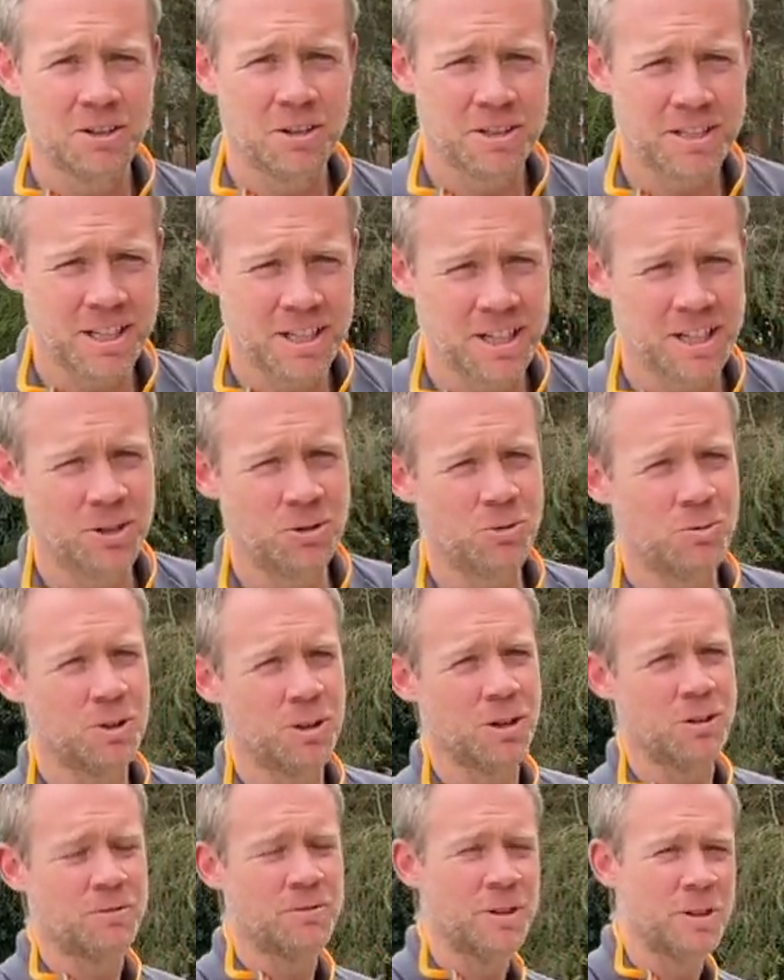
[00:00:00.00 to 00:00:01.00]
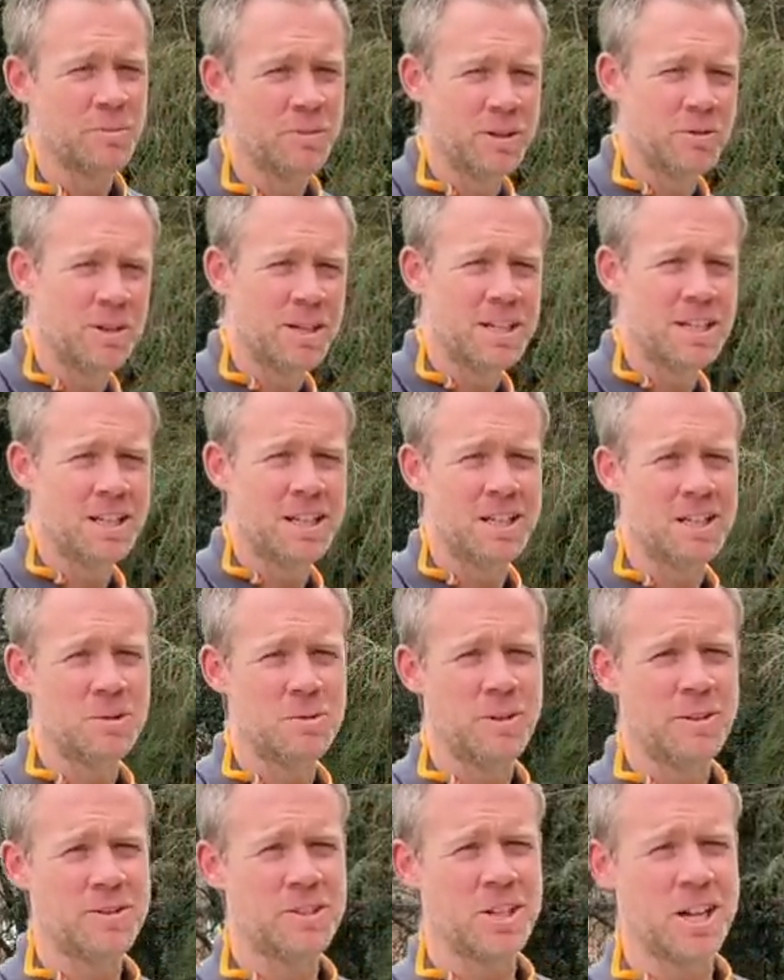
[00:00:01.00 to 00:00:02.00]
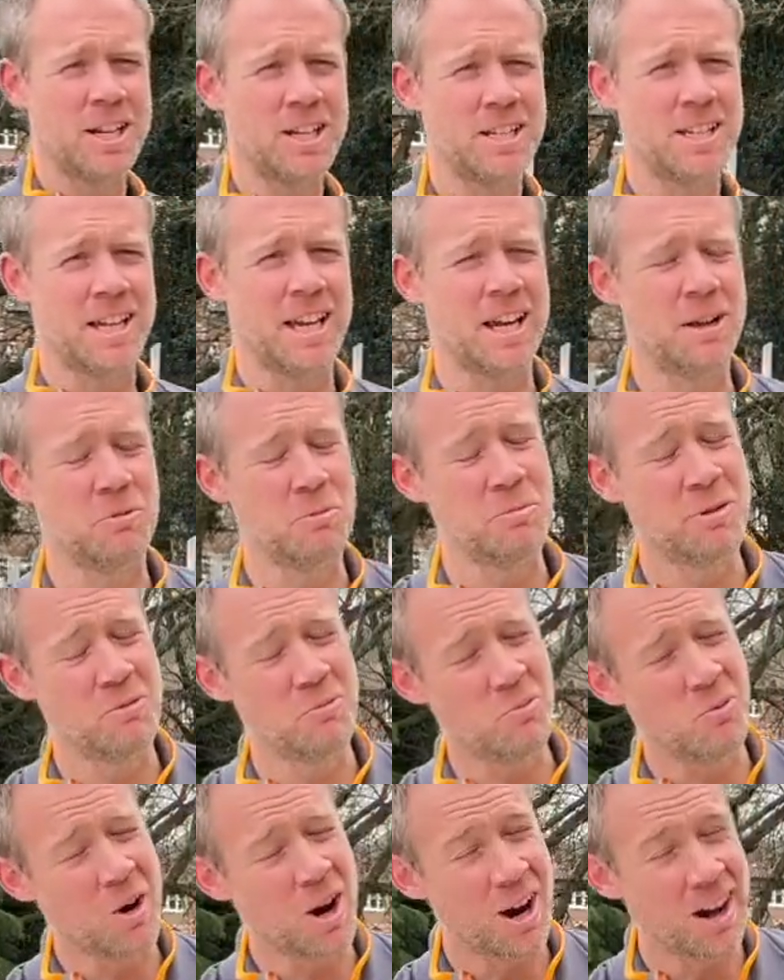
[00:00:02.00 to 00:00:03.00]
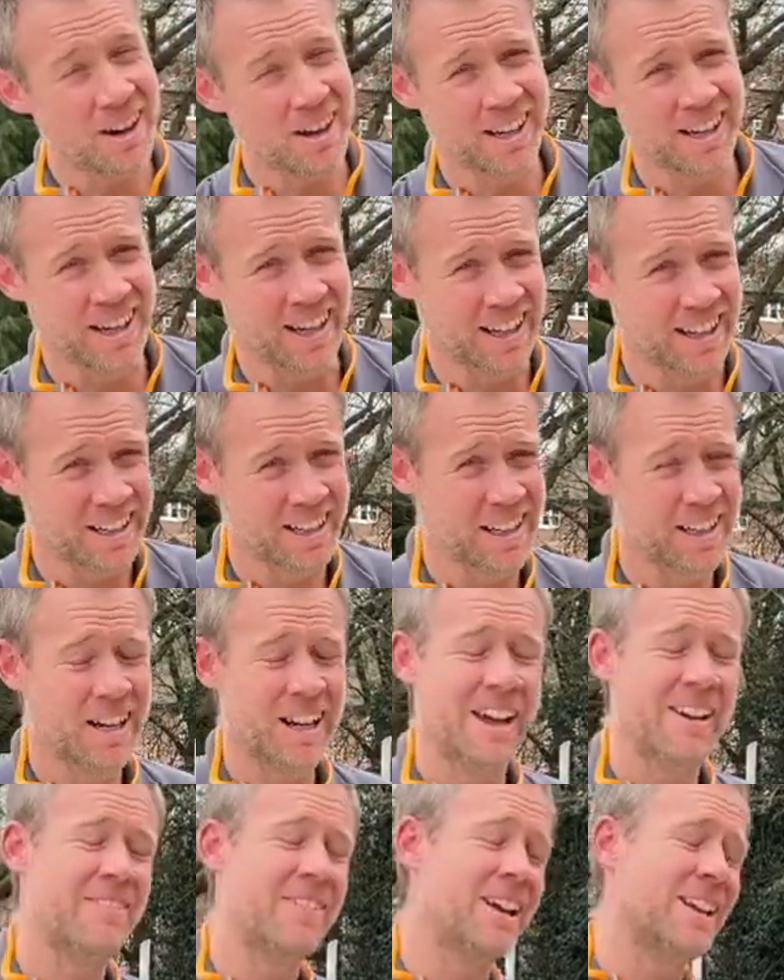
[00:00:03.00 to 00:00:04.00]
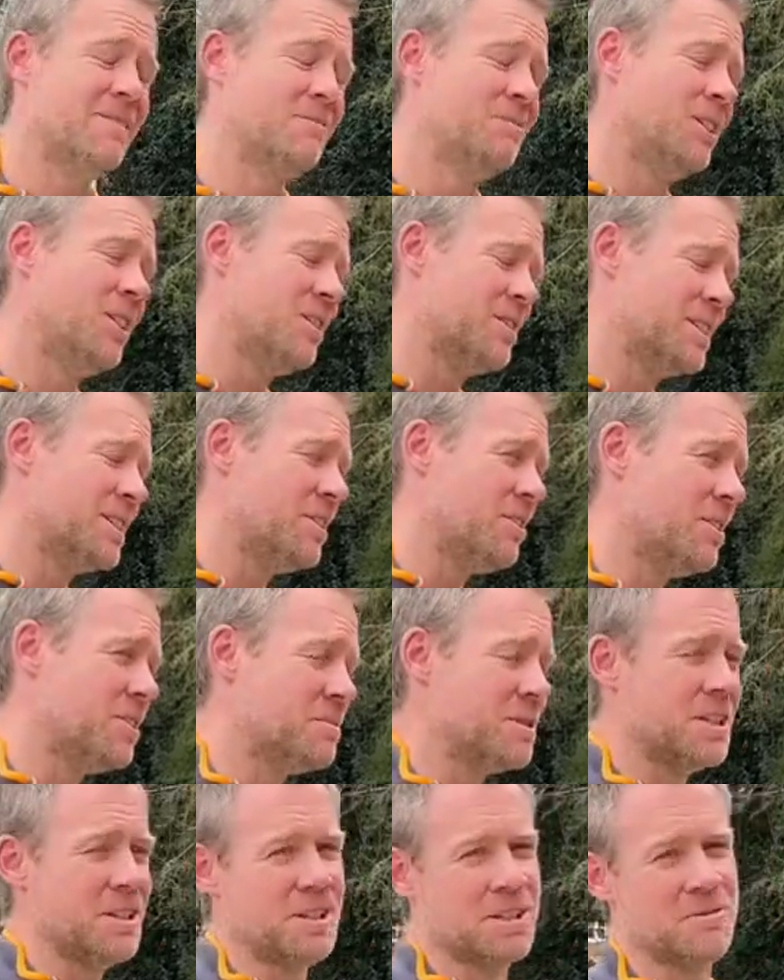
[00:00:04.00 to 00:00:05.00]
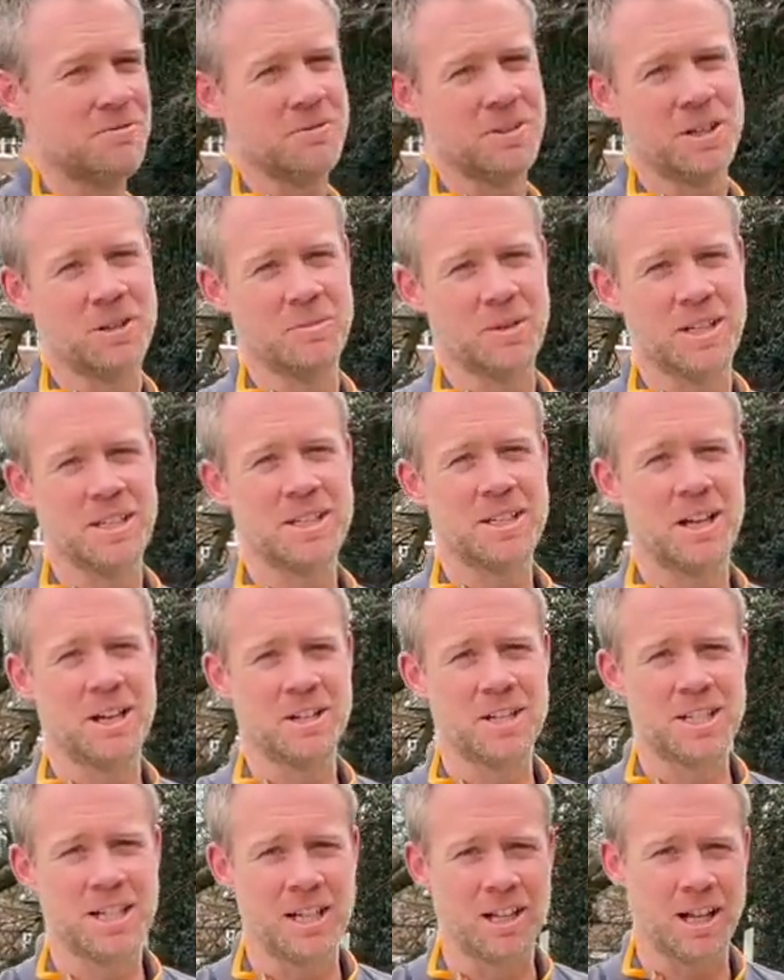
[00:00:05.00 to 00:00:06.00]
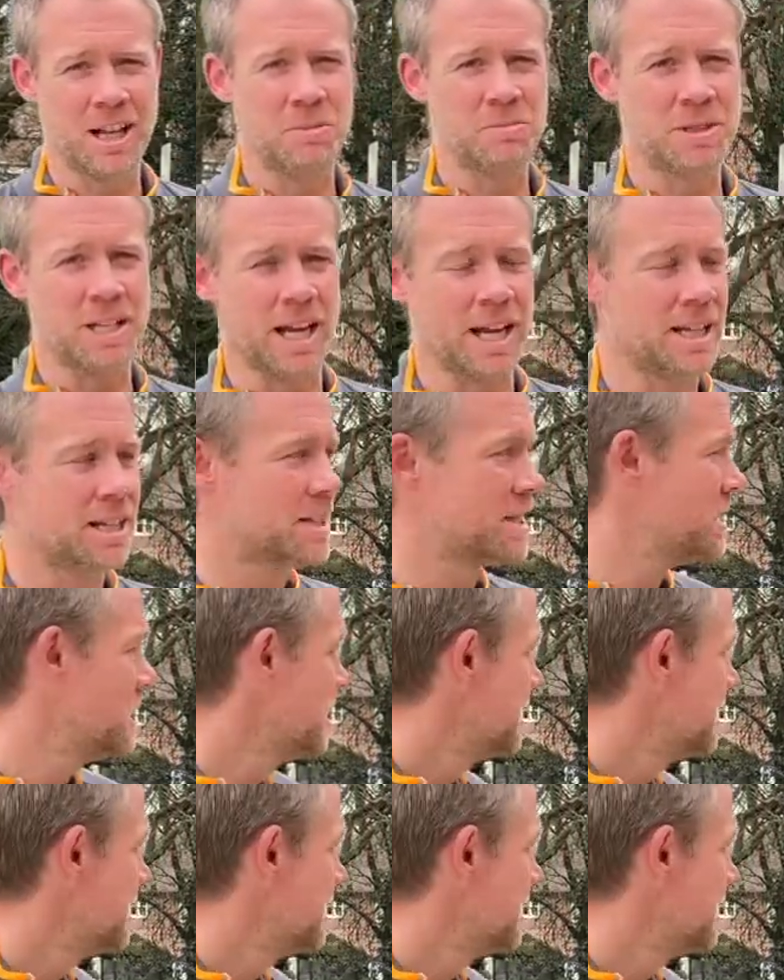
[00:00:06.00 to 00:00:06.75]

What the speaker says: Done an awful lot of filming recently because we've got Jace here. We've been working and haven't had a lot of time to do some filming, so just a little update.